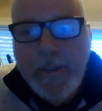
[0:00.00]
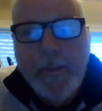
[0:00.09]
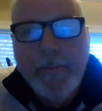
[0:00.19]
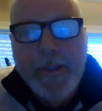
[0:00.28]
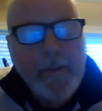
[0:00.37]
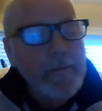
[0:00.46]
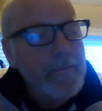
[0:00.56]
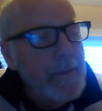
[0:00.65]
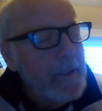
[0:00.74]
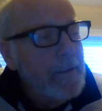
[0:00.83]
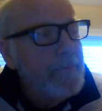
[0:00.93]
way to
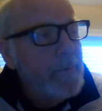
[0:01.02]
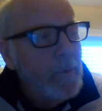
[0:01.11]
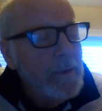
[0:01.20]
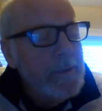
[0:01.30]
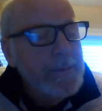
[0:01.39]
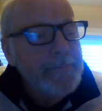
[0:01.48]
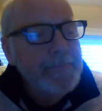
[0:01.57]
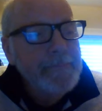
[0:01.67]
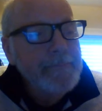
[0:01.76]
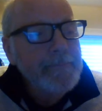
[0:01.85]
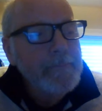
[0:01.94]
Pennsylvania for
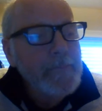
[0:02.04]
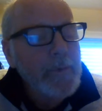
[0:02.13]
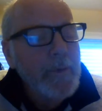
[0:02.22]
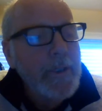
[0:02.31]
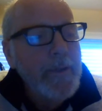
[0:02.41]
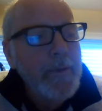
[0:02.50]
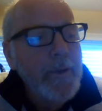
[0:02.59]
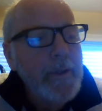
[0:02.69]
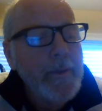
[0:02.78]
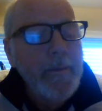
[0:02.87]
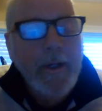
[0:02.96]

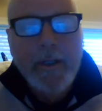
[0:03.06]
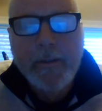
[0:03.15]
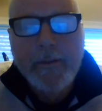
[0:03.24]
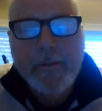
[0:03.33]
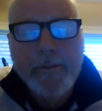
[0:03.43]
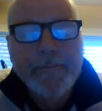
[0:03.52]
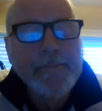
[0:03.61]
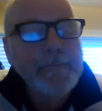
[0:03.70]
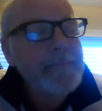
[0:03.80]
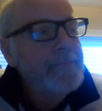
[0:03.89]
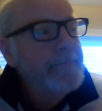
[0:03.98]
2,200 miles.
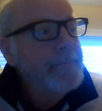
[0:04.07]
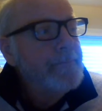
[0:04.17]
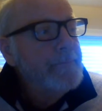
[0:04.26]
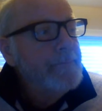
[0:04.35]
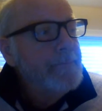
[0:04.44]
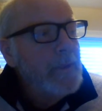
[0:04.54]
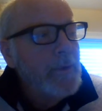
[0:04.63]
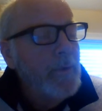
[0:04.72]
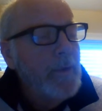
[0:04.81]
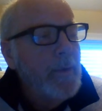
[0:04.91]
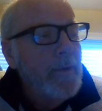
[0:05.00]

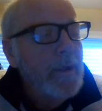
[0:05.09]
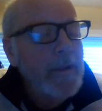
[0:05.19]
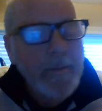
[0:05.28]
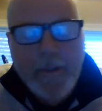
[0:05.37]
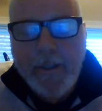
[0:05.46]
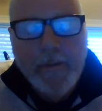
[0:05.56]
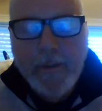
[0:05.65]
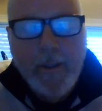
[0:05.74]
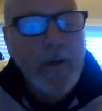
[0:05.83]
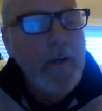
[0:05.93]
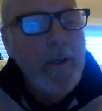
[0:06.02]
2,100 miles. A
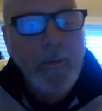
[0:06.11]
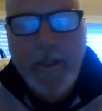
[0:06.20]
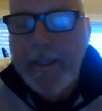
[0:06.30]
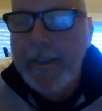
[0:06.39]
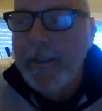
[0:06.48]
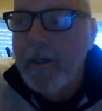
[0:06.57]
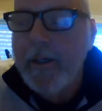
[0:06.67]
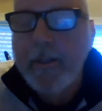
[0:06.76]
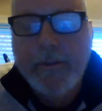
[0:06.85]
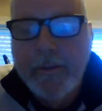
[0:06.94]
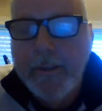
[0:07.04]
long way.
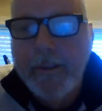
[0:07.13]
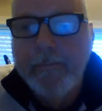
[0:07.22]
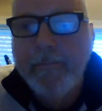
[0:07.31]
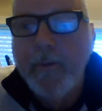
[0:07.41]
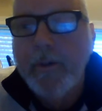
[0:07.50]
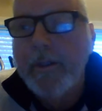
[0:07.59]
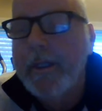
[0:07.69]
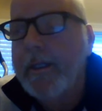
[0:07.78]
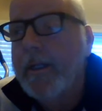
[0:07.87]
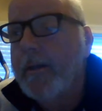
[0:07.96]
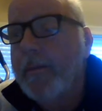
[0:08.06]
Long journey.
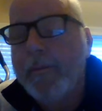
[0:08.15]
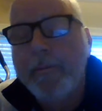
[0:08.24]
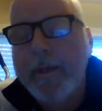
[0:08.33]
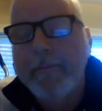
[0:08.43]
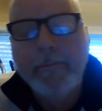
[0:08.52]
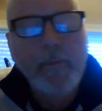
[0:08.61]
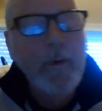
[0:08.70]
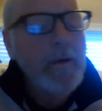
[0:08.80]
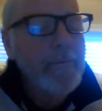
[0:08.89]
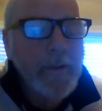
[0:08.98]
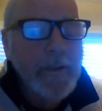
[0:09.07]

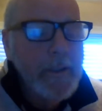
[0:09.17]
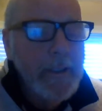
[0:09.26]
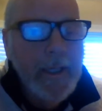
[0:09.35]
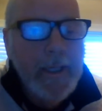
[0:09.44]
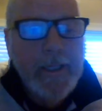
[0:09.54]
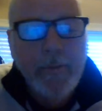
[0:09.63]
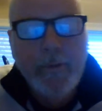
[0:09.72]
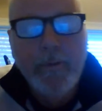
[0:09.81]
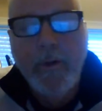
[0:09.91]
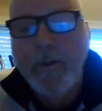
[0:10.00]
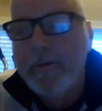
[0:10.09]
12, 14 days we
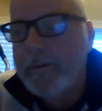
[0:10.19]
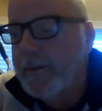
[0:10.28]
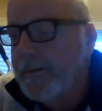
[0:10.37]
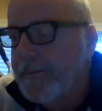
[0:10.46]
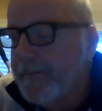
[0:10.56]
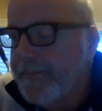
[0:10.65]
drove. And